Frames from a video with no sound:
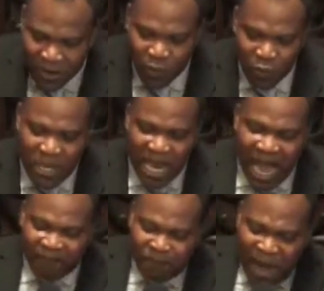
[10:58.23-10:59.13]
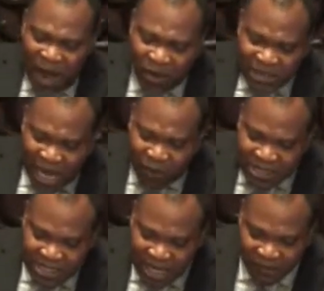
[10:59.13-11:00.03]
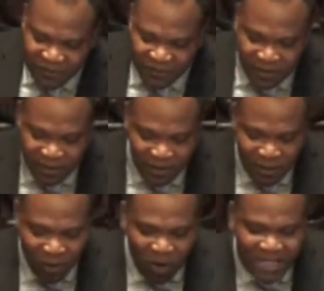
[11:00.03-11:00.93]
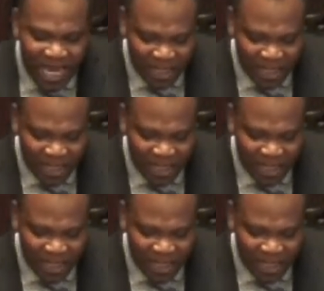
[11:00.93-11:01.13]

we have bound ourselves under a